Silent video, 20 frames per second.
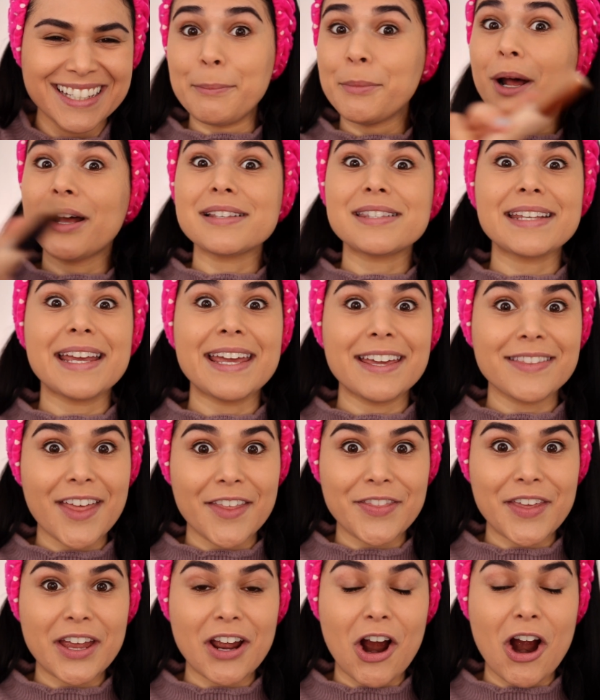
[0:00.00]
I'm not saying
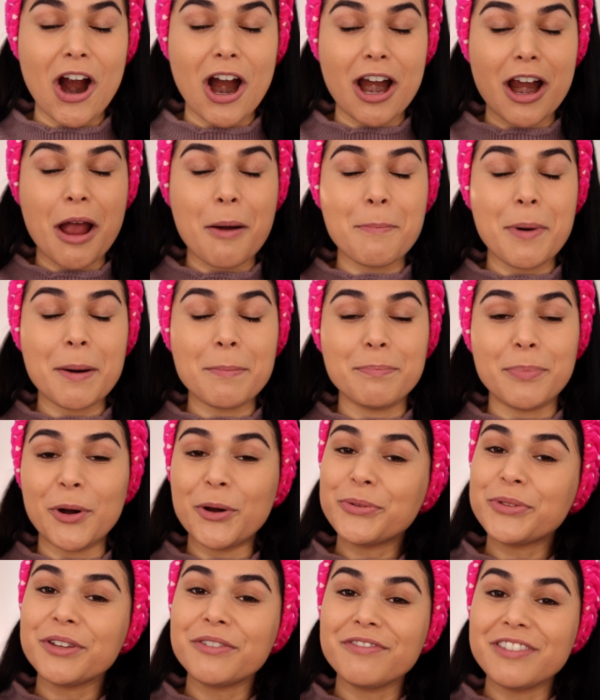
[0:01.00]
that they are, but
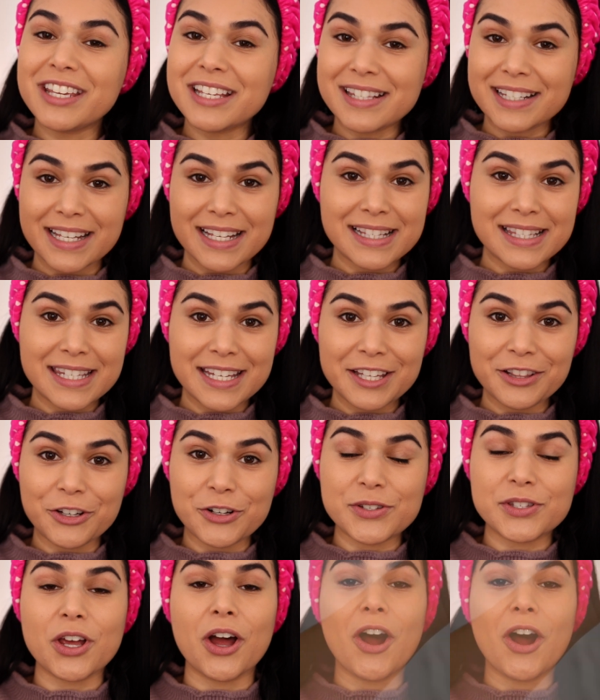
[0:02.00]
both of these concealers